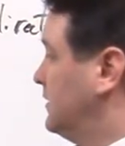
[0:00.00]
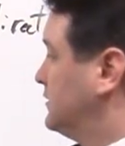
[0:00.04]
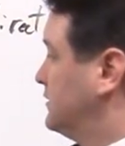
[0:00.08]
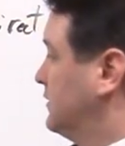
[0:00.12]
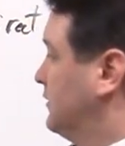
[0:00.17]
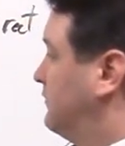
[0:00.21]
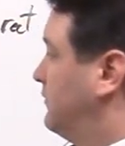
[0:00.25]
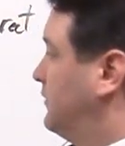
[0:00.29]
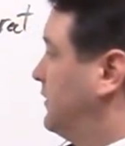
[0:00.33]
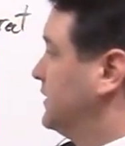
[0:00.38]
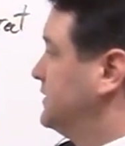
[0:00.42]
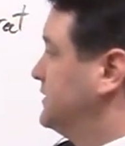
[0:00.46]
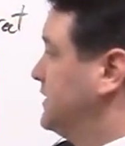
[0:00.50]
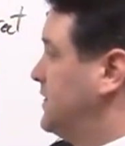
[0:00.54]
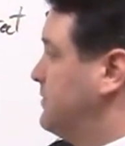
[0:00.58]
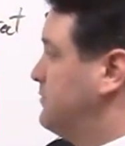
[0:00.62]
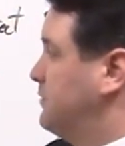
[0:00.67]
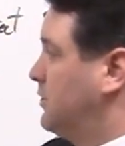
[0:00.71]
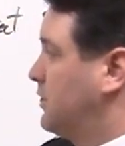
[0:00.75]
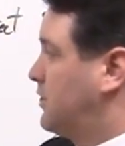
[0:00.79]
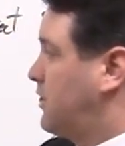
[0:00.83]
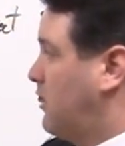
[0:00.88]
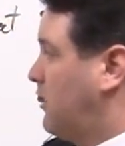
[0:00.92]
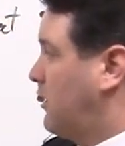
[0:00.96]
So for
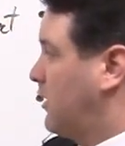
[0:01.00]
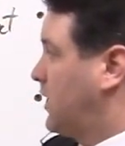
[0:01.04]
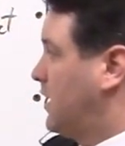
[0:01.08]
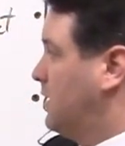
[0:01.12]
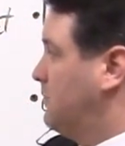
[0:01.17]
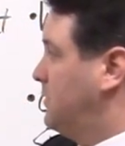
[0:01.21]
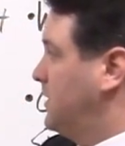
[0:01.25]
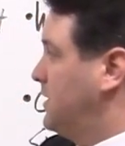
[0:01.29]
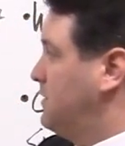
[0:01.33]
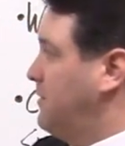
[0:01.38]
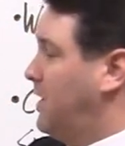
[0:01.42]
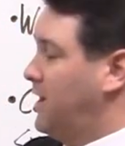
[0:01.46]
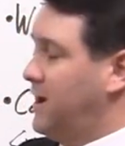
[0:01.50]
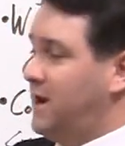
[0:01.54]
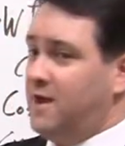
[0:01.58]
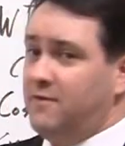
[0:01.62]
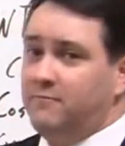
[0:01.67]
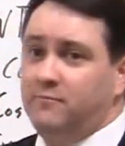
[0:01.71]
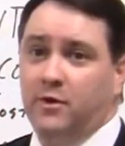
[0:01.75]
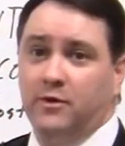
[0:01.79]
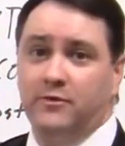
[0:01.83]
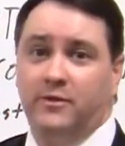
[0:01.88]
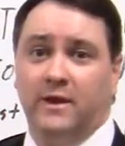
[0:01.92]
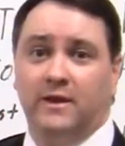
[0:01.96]
example, a car company might
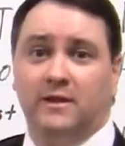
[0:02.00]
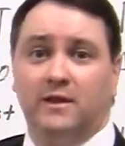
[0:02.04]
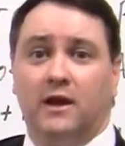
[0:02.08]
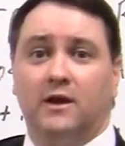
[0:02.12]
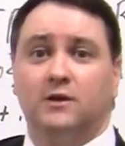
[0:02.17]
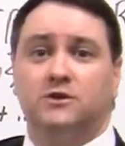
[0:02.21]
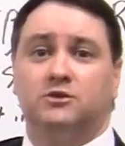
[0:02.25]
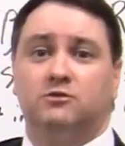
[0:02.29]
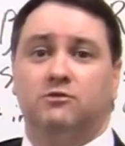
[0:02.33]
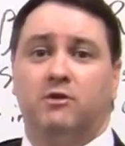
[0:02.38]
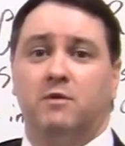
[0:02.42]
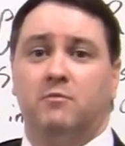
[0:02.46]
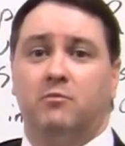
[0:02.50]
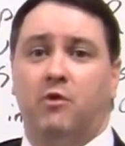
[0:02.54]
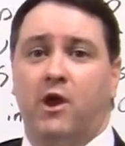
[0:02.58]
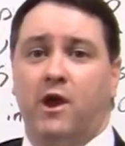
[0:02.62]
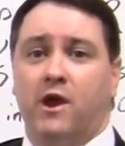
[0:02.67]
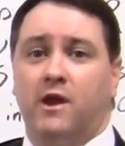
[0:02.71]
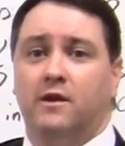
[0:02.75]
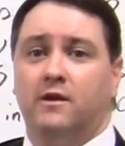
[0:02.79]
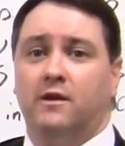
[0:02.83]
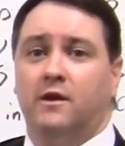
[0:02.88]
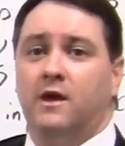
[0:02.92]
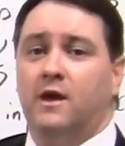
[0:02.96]
have both a luxury
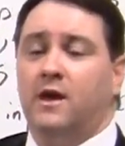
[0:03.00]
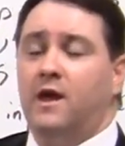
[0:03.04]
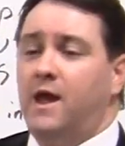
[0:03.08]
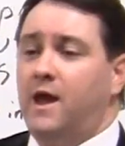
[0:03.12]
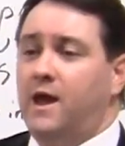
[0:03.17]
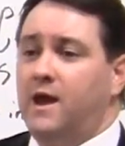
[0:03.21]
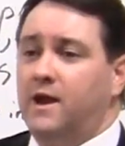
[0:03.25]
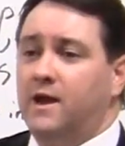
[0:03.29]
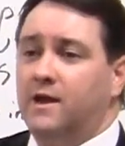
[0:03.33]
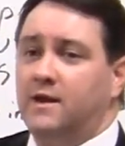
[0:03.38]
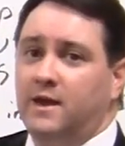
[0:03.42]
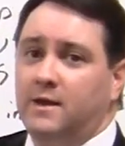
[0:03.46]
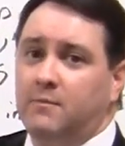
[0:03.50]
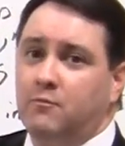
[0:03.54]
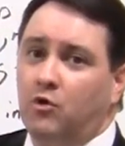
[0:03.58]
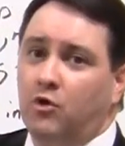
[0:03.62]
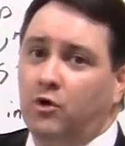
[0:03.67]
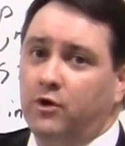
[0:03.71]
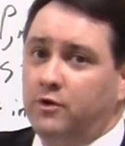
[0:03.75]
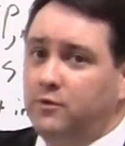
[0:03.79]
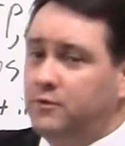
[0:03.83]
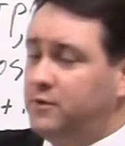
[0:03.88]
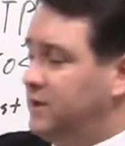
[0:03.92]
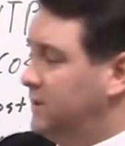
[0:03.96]
brand and a
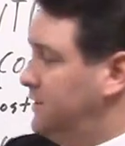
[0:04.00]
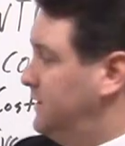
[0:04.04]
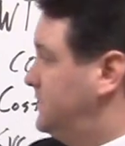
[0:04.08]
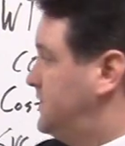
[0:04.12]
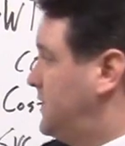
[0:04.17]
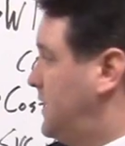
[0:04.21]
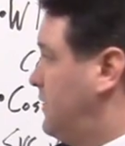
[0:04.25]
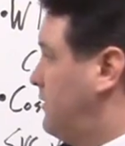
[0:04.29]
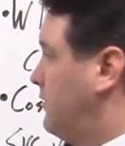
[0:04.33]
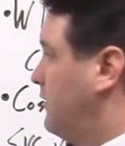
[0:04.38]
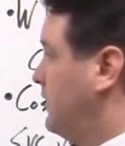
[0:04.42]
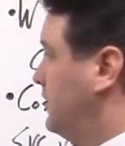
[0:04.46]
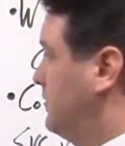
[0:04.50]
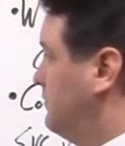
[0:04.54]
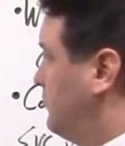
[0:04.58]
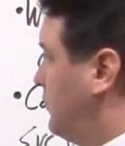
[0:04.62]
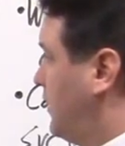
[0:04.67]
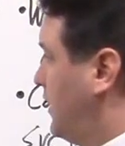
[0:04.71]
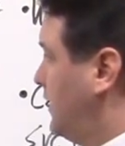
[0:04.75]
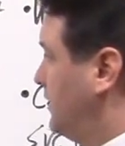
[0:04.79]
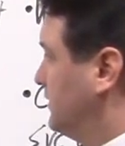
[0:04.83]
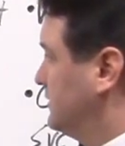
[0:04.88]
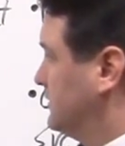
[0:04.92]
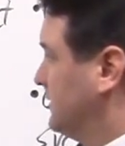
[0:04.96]
more utilitarian
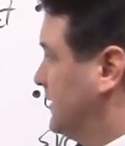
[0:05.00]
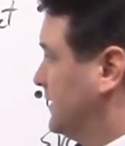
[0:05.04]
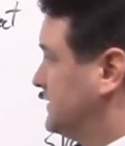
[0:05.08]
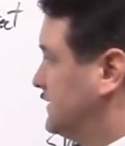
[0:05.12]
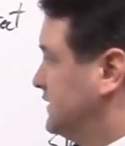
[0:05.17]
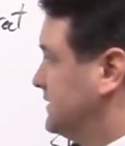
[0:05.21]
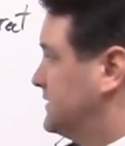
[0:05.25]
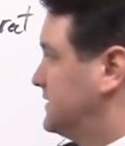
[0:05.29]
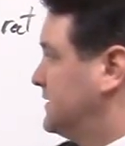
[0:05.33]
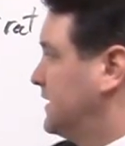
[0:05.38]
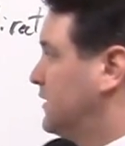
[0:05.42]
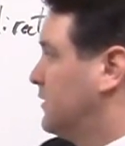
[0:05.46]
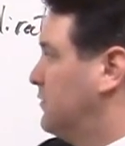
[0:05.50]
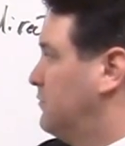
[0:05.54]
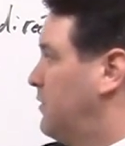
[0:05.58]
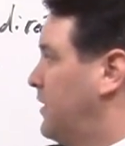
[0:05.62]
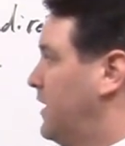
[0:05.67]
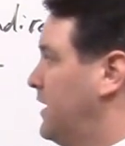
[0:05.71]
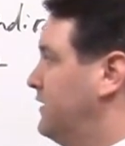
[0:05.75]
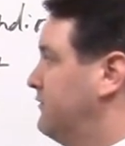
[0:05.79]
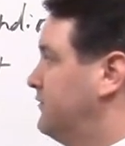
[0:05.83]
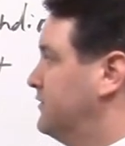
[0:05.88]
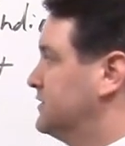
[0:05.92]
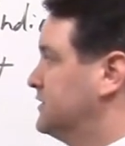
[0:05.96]
brand. So that's the single
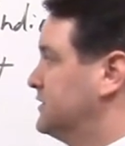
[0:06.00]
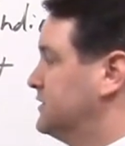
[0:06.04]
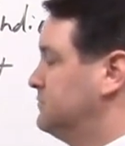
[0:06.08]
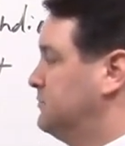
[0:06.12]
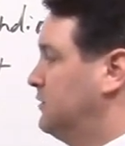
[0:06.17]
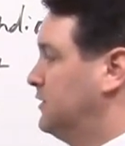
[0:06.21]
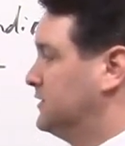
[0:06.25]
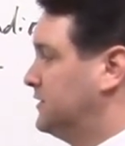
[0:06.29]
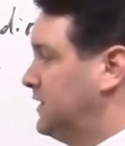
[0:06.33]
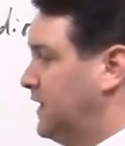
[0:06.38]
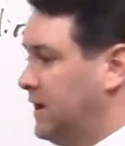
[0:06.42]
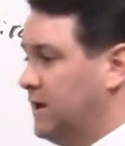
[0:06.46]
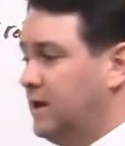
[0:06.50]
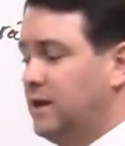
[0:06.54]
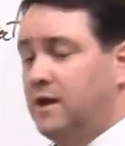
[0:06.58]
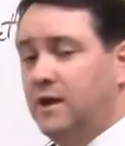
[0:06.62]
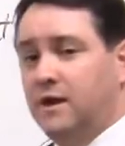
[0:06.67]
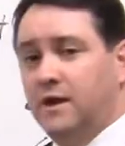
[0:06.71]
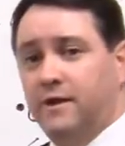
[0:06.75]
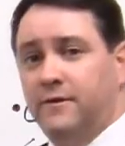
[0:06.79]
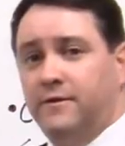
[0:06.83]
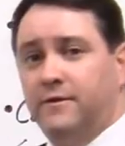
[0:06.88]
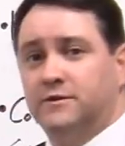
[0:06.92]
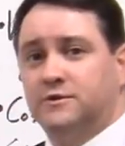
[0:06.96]
brand versus multi,
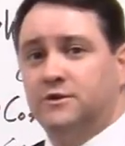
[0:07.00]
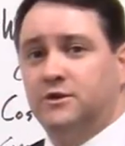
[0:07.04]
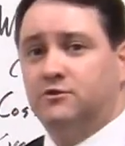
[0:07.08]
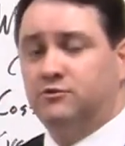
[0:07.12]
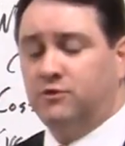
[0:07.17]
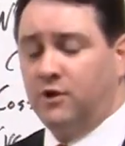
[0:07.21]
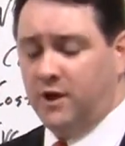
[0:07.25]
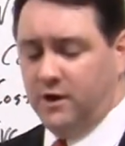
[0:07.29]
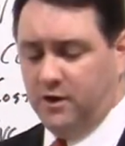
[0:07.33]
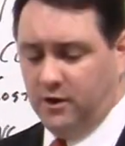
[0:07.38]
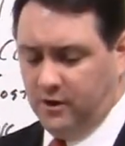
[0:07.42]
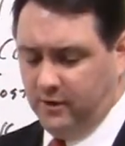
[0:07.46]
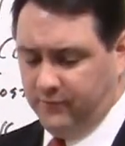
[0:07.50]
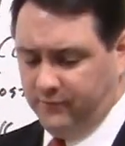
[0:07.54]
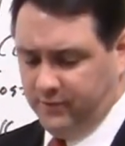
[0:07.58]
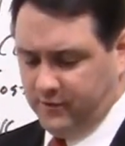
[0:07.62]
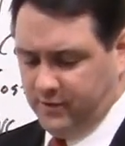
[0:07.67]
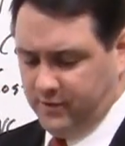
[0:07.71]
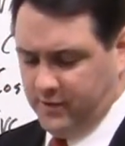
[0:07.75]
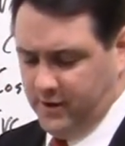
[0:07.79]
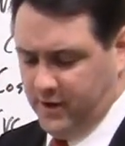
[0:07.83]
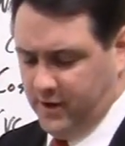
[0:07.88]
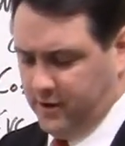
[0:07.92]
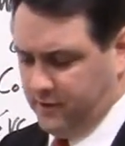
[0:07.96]
and there's a
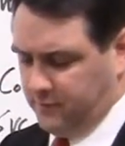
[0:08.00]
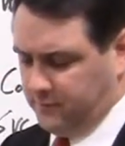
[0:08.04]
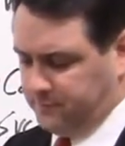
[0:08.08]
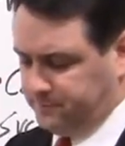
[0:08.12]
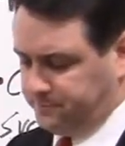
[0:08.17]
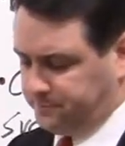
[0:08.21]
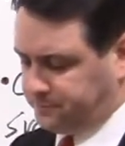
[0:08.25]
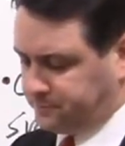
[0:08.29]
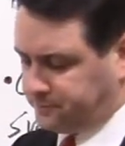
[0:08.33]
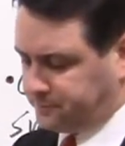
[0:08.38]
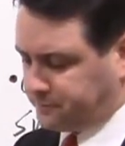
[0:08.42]
trade-off there.